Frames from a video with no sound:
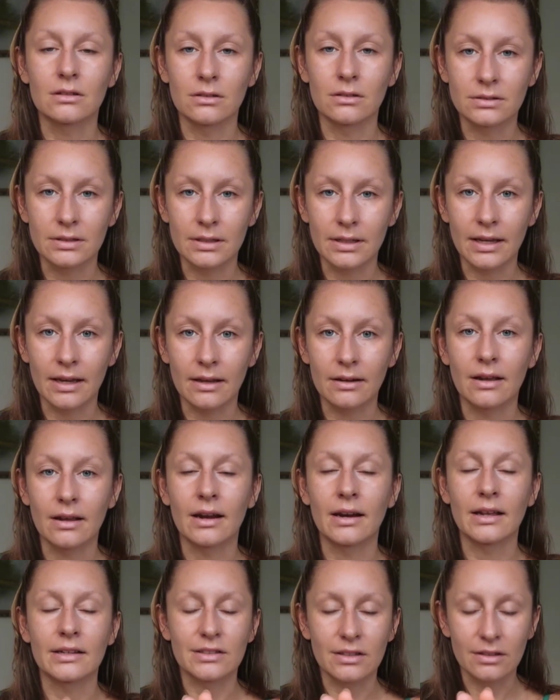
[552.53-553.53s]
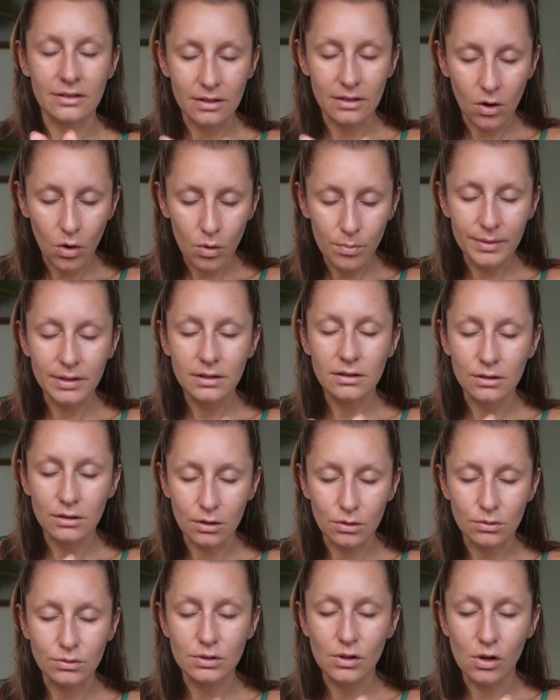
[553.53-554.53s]
Close it again, and it says open,
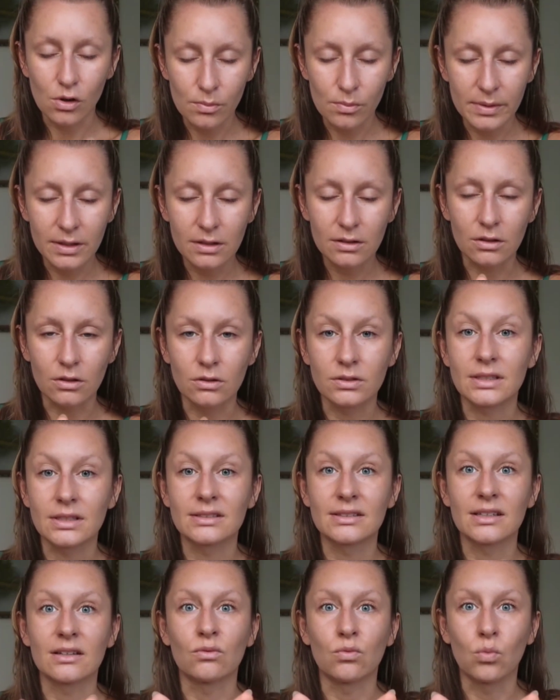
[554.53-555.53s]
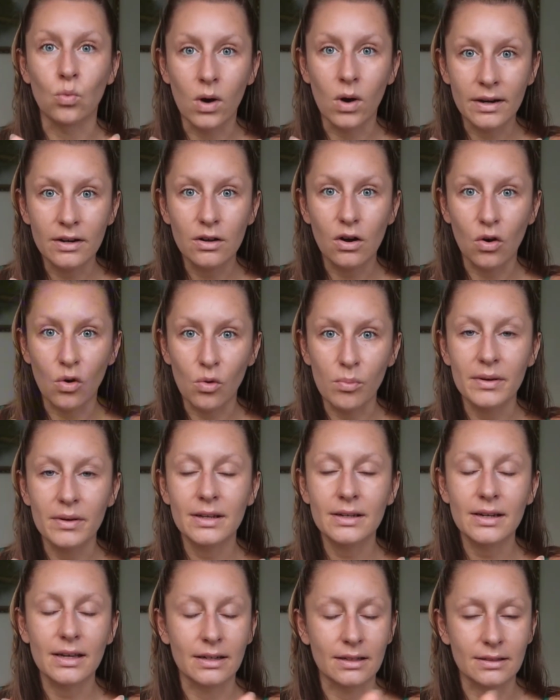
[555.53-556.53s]
close, instead of one
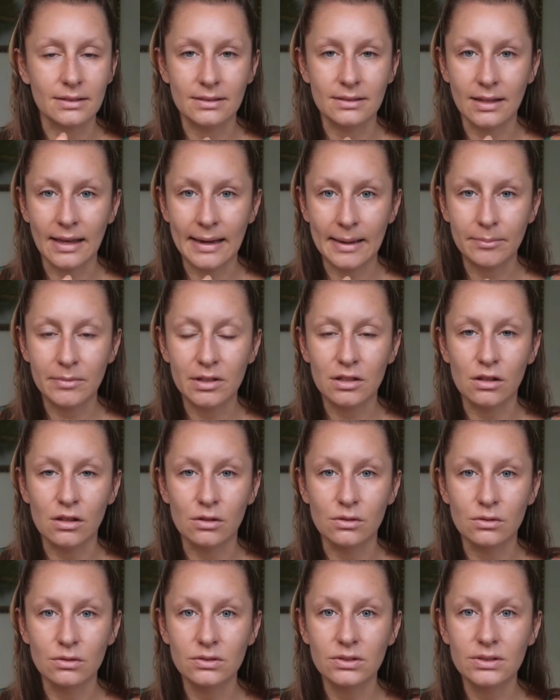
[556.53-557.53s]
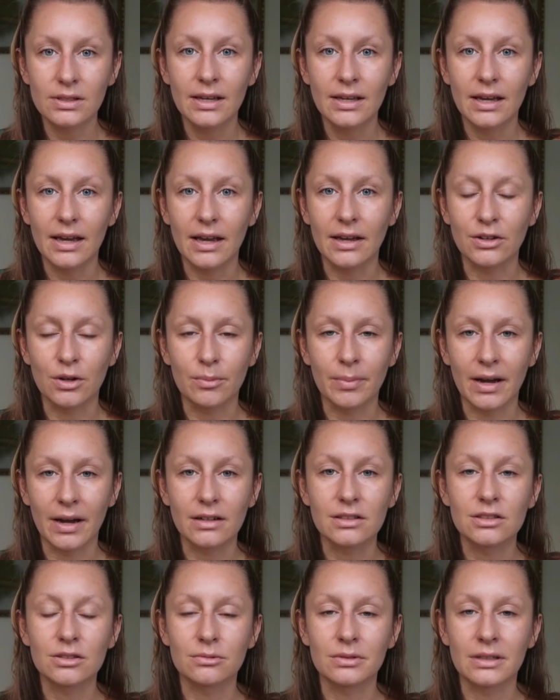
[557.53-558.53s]
open and a slam close, and you're
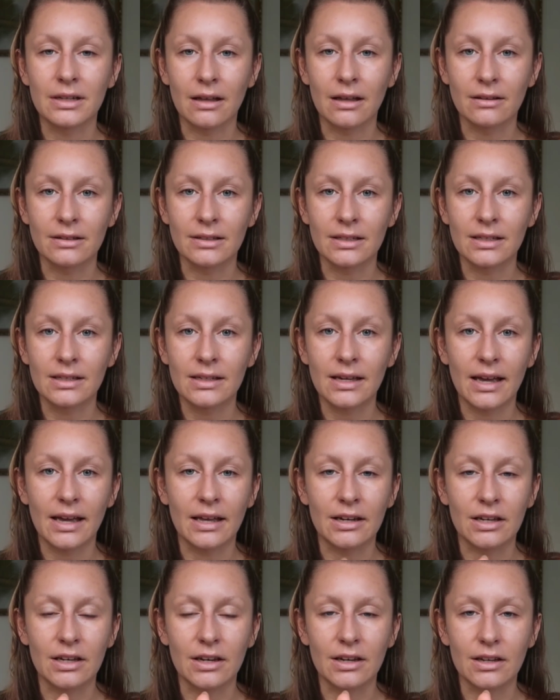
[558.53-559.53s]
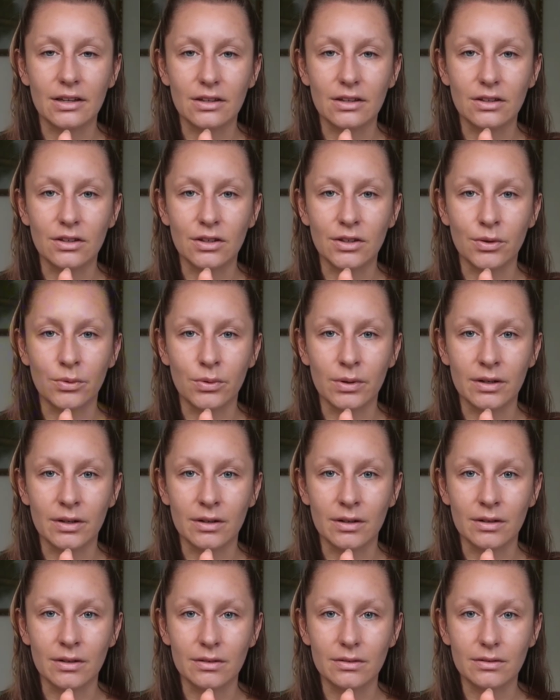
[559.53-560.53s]
back to reality and
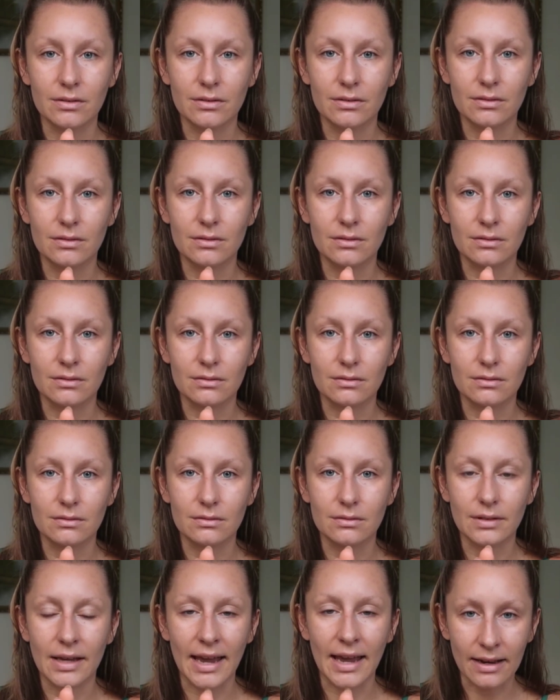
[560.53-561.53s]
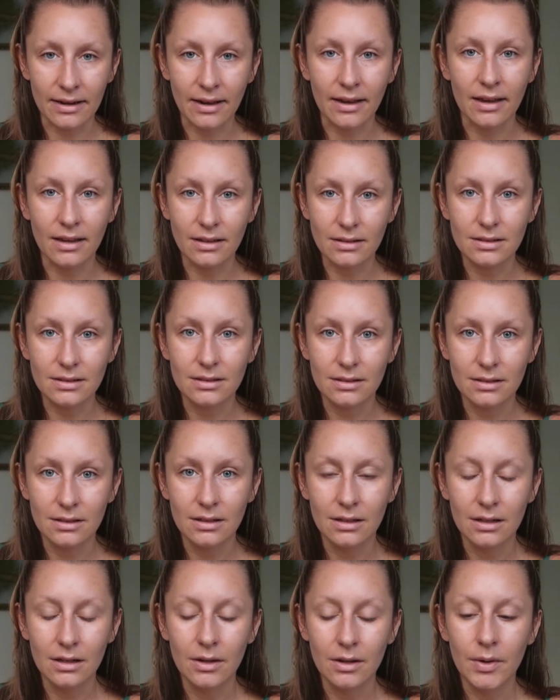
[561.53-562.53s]
you're hating it.
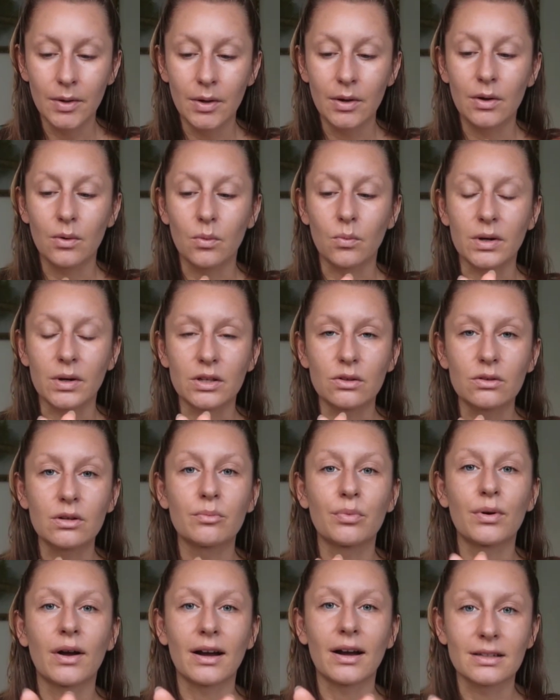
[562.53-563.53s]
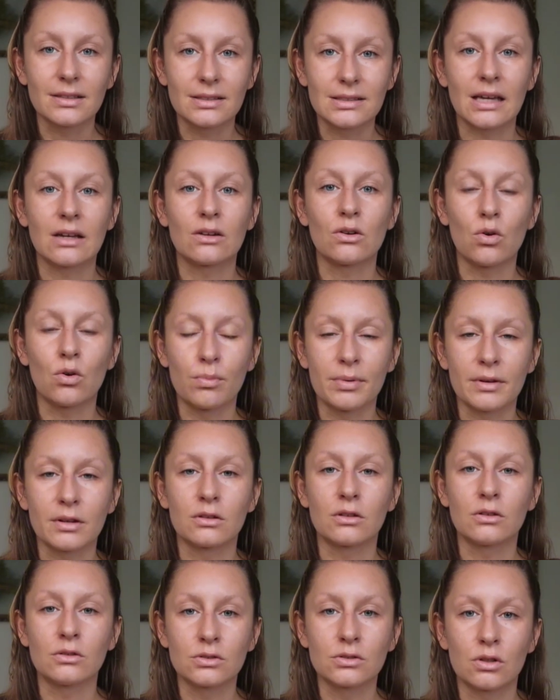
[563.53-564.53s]
When you can practice that open,
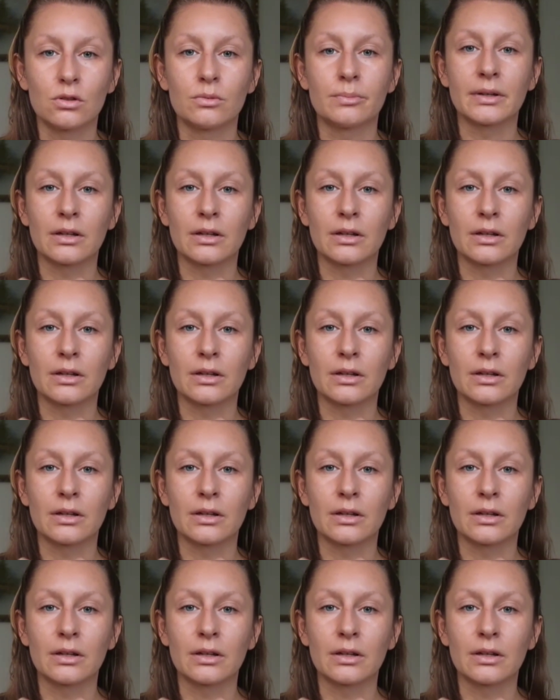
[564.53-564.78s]
close,